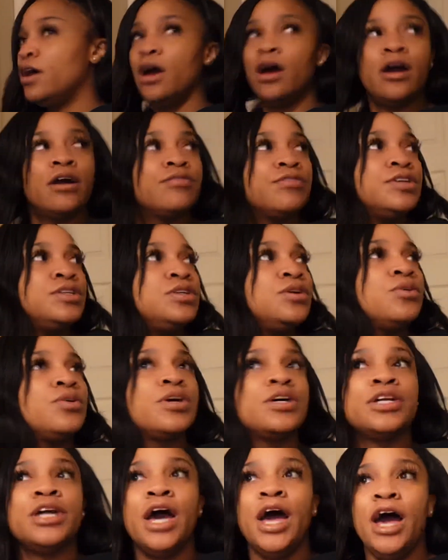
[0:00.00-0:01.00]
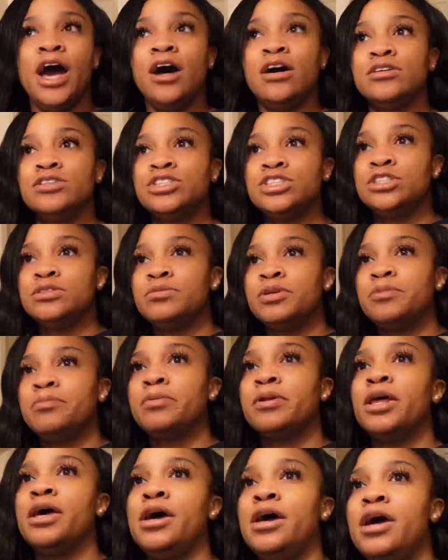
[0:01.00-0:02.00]
Every door in the house should be
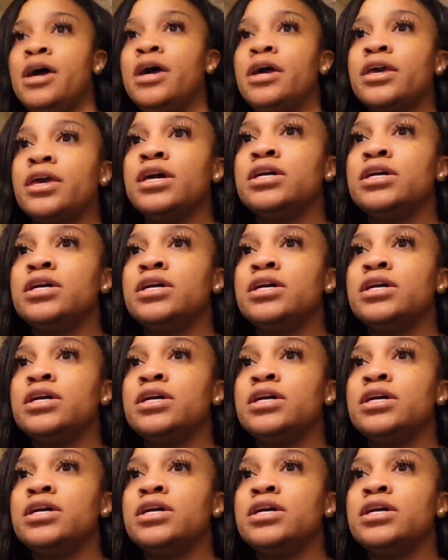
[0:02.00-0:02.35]
black